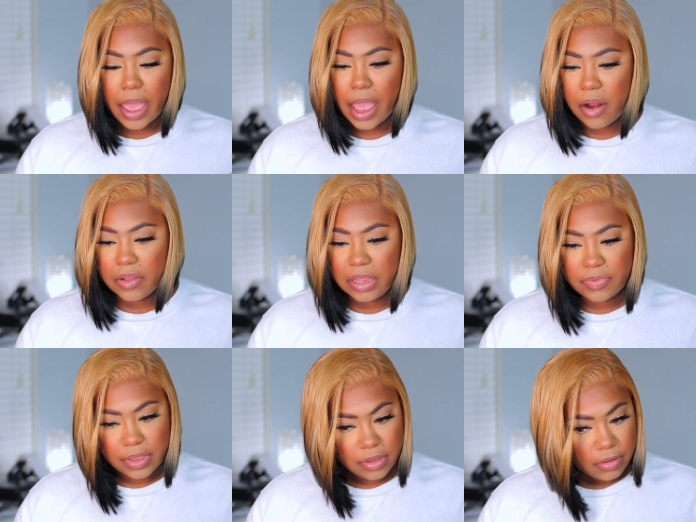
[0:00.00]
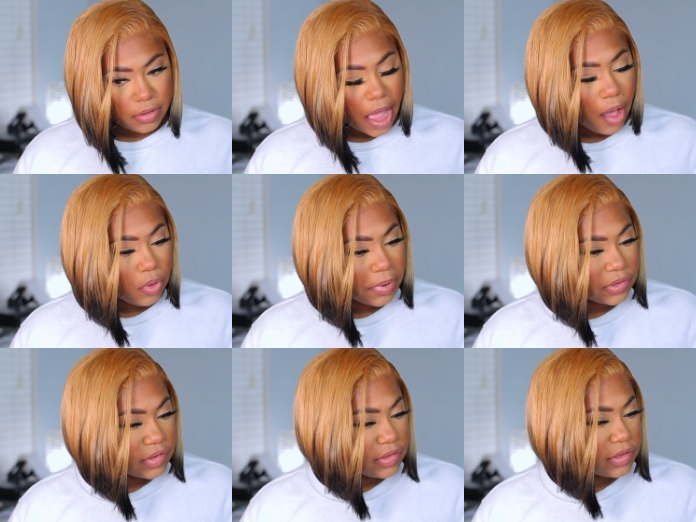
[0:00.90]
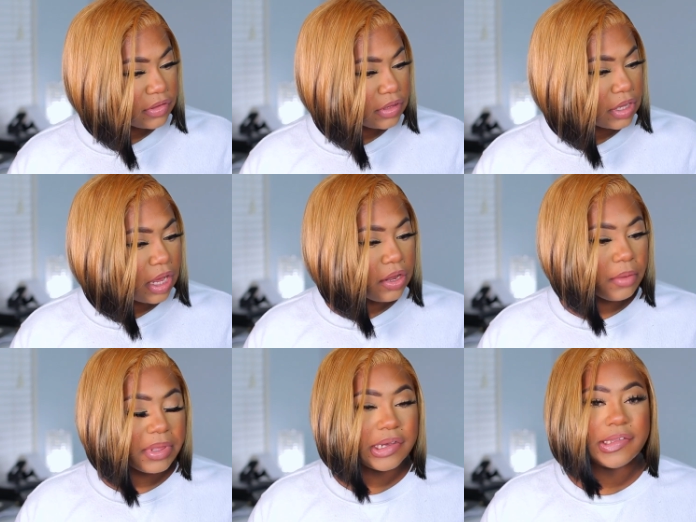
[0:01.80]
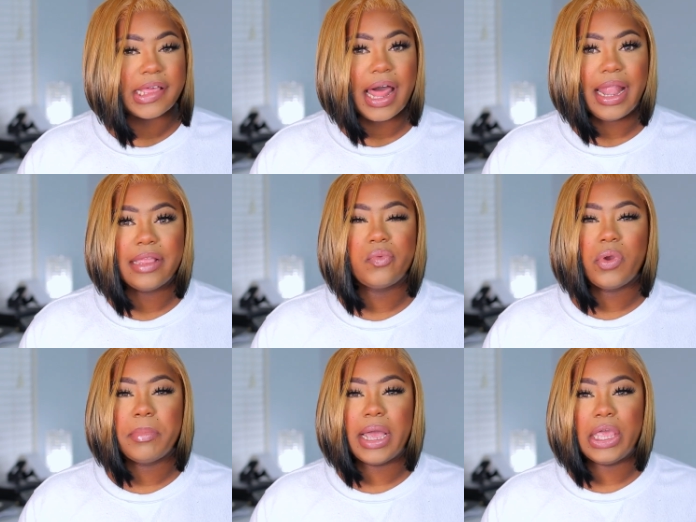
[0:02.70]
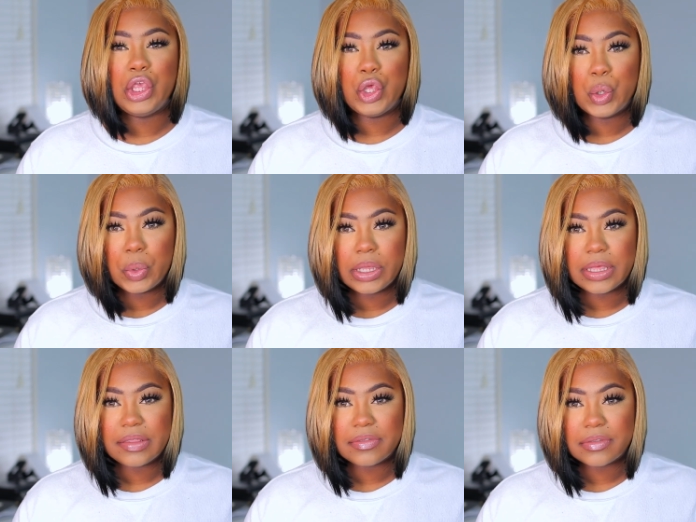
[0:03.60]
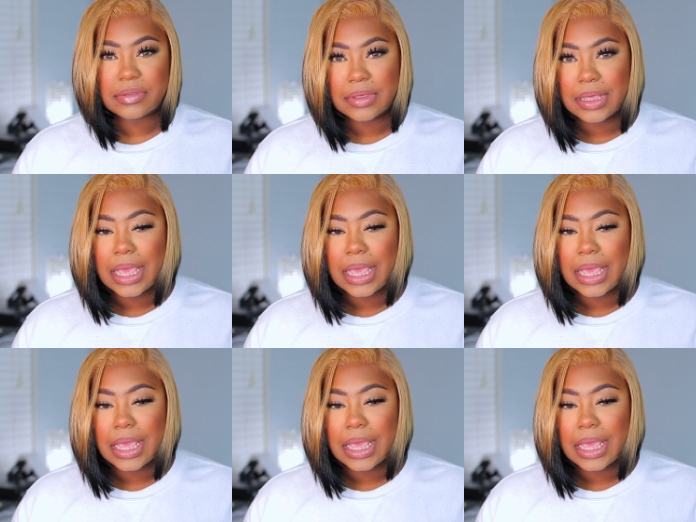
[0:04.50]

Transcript: i don't even think i will purchase this color because i like to wear my units